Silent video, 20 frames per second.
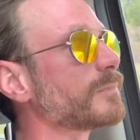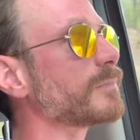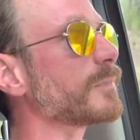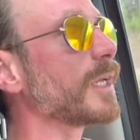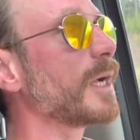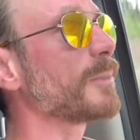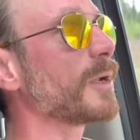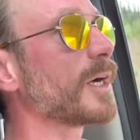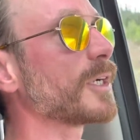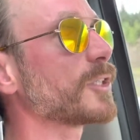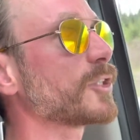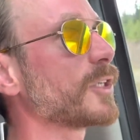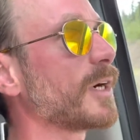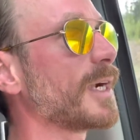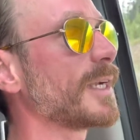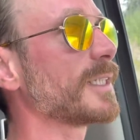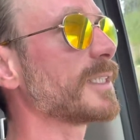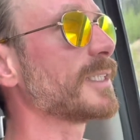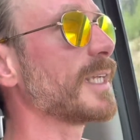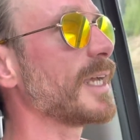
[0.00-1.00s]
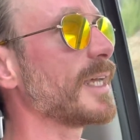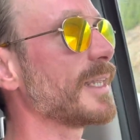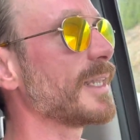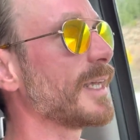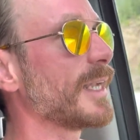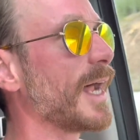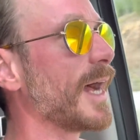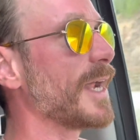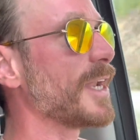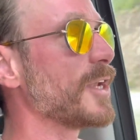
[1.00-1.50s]
I'm not trying to say
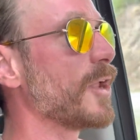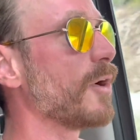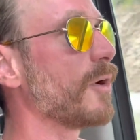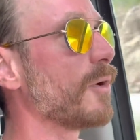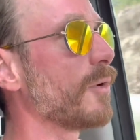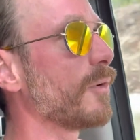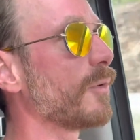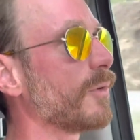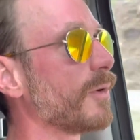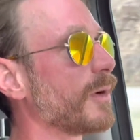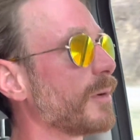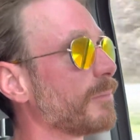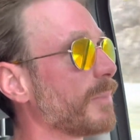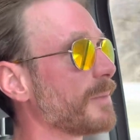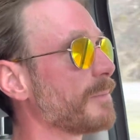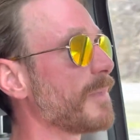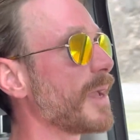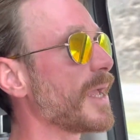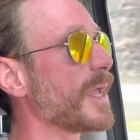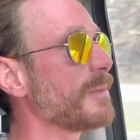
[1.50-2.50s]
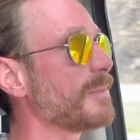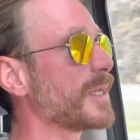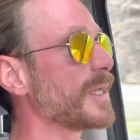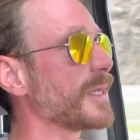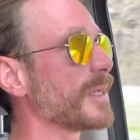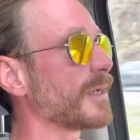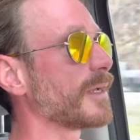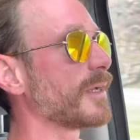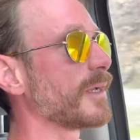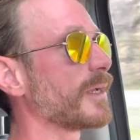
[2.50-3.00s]
that I know, but
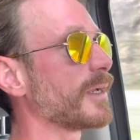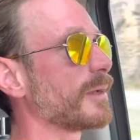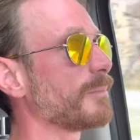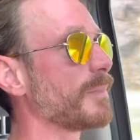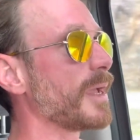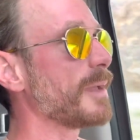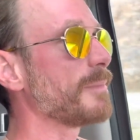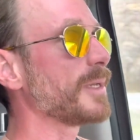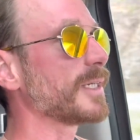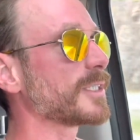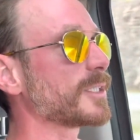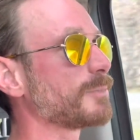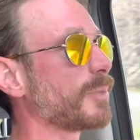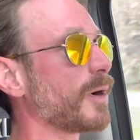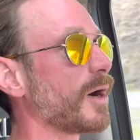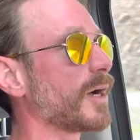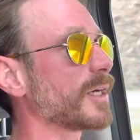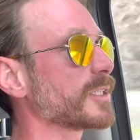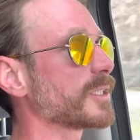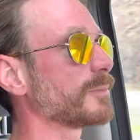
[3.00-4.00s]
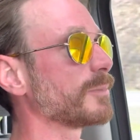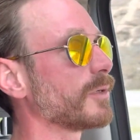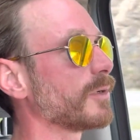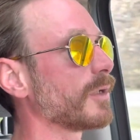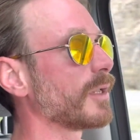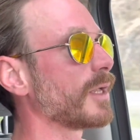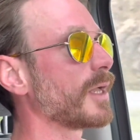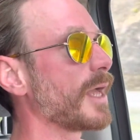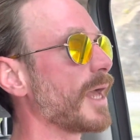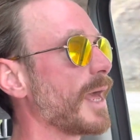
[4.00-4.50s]
maybe it's possible.
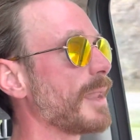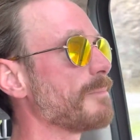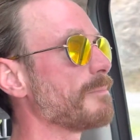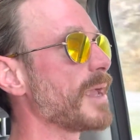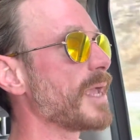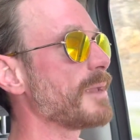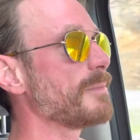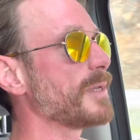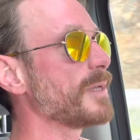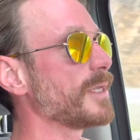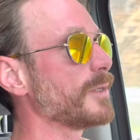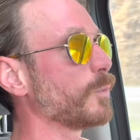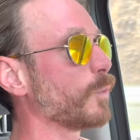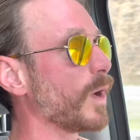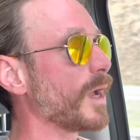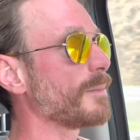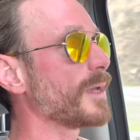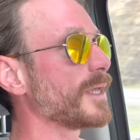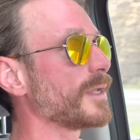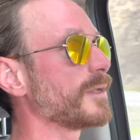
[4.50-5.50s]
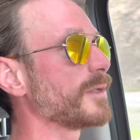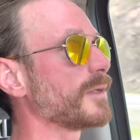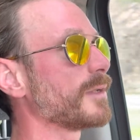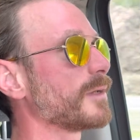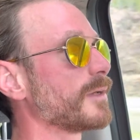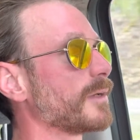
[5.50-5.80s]
And maybe women,